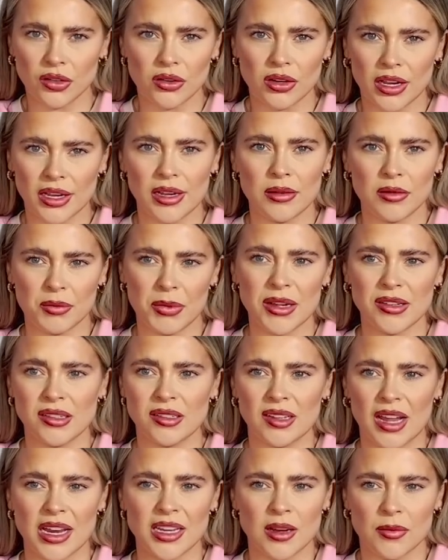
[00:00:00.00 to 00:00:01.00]
Like he was basically
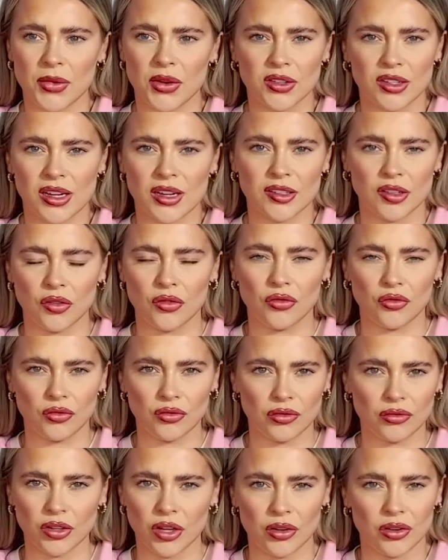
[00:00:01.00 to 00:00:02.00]
saying your body hasn't
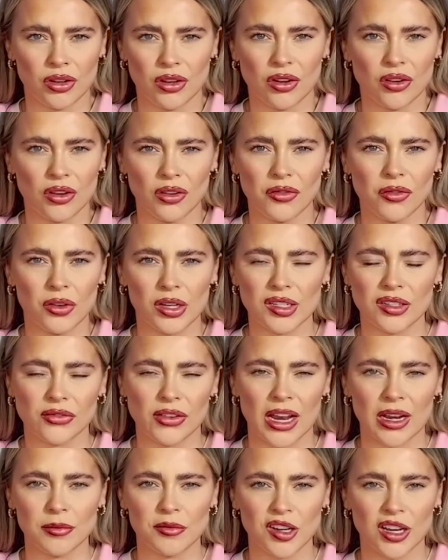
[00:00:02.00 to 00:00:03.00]
you're not fully
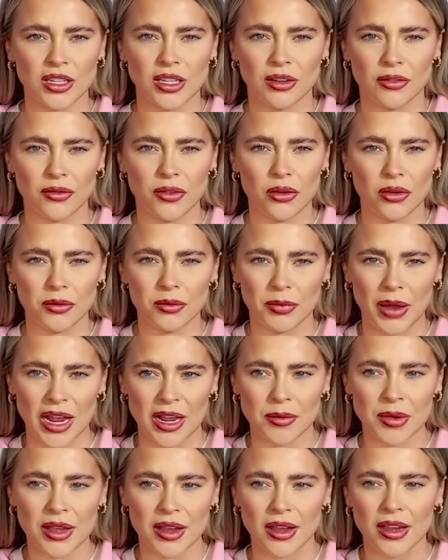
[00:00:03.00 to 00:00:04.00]
developed yet. You're a fucking
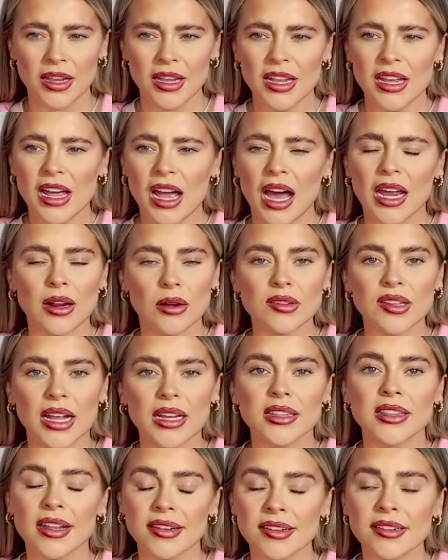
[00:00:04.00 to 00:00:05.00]
baby. And I was
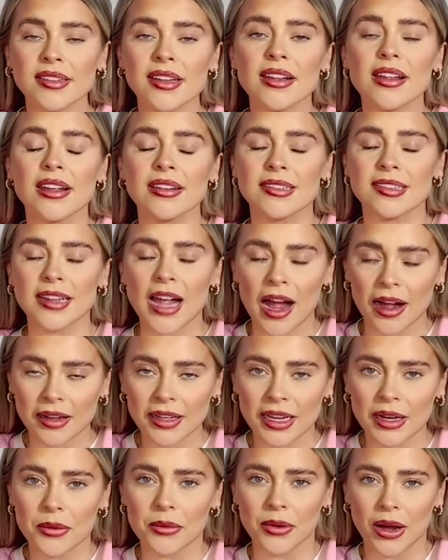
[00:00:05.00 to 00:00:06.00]
like, this is
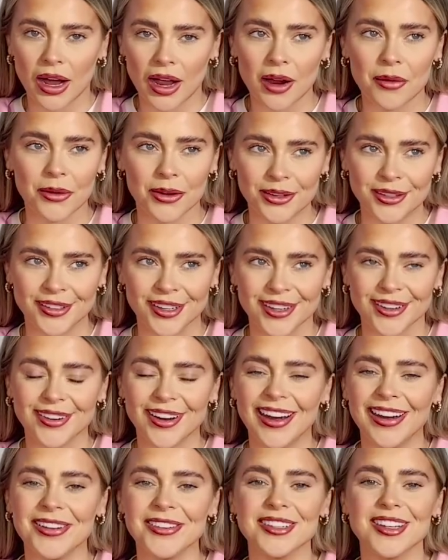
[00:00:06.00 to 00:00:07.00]
exactly what I want to do.
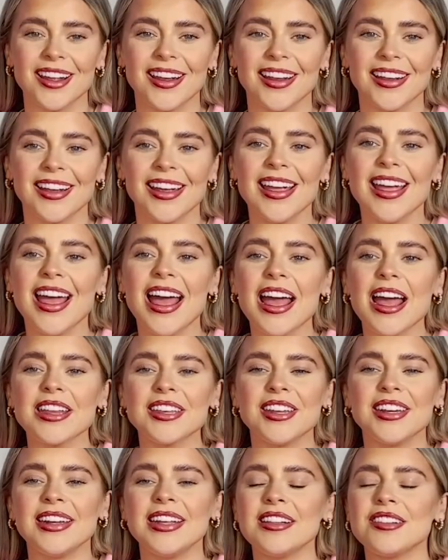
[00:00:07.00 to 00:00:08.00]
I was like,
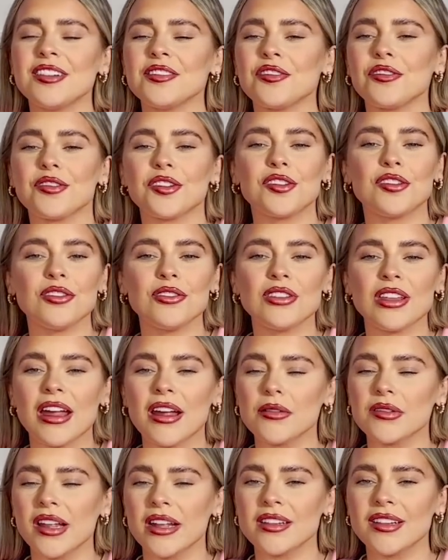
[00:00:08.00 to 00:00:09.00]
you need to just do that. I
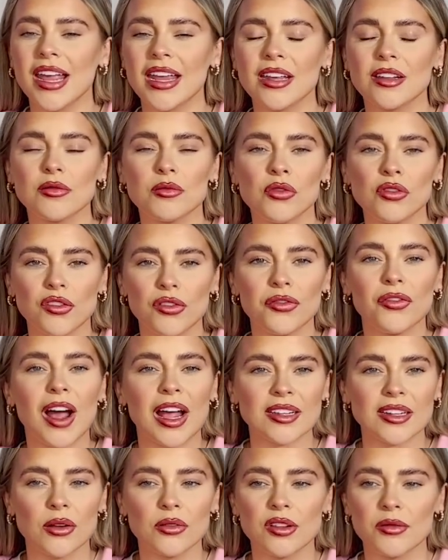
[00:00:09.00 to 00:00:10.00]
was like, take as much
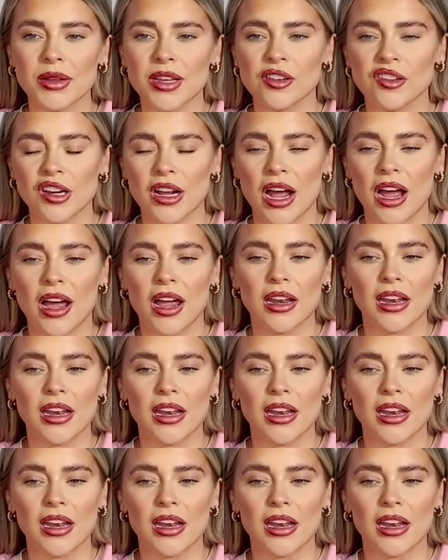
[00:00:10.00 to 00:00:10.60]
fat out of me as you can.